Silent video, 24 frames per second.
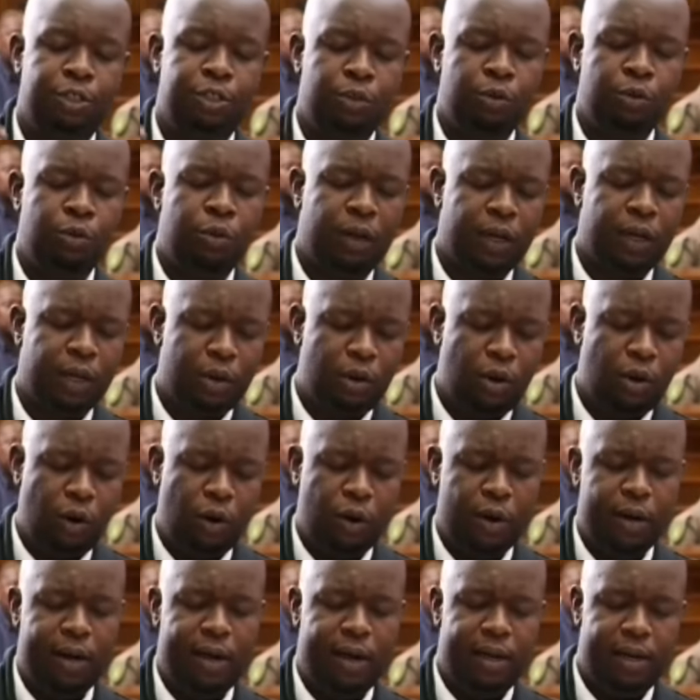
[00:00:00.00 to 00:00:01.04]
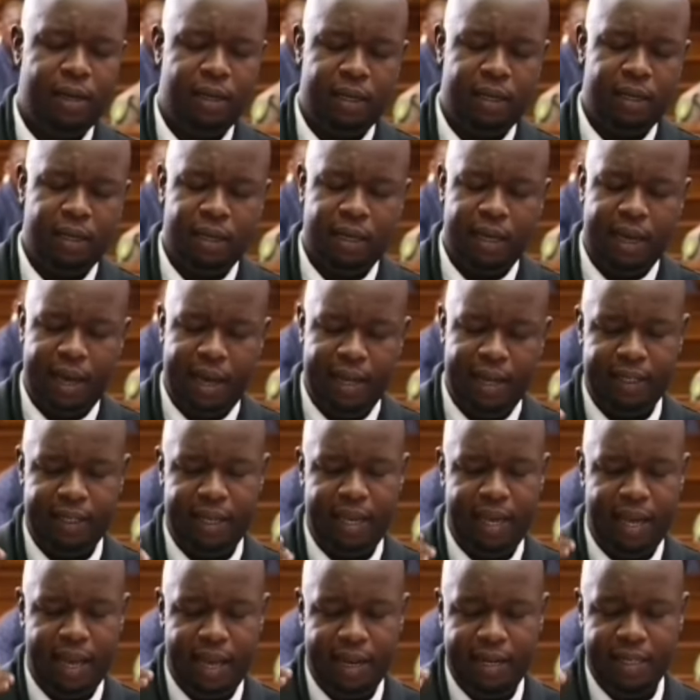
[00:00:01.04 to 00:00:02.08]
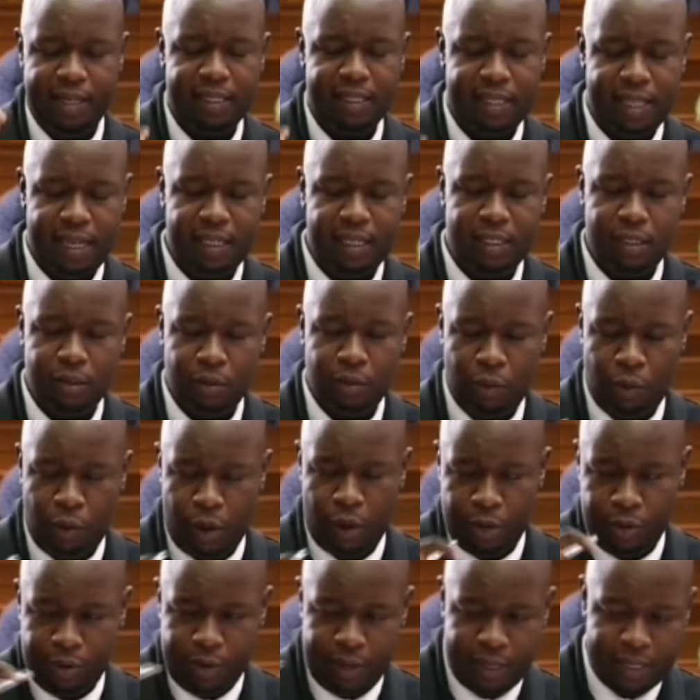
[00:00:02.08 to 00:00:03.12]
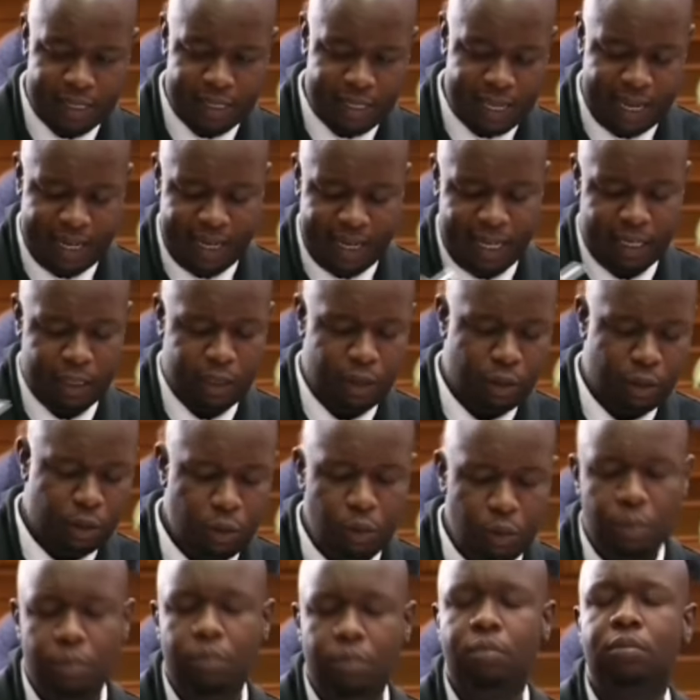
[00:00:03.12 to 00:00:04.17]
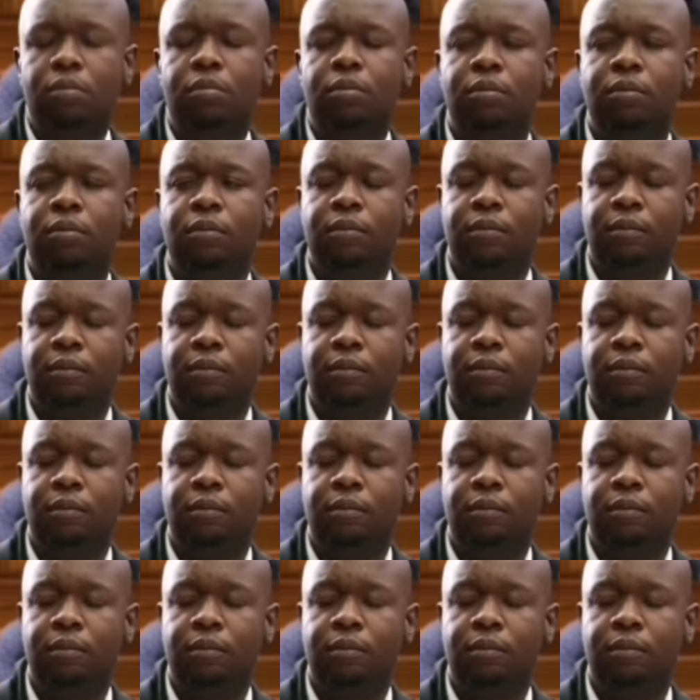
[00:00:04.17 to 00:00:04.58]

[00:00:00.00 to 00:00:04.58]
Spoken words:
Did you recall at any stage when you inside that room